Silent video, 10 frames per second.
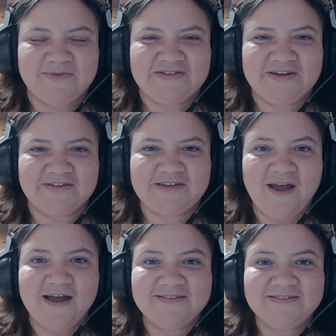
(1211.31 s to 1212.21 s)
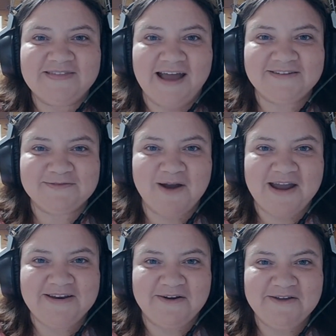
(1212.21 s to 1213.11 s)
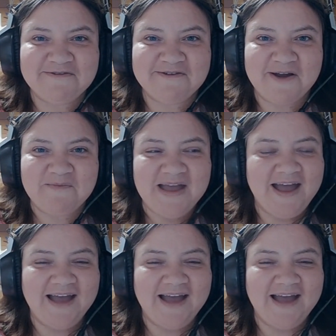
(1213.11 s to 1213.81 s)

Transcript: And she goes, "That's where I know you from.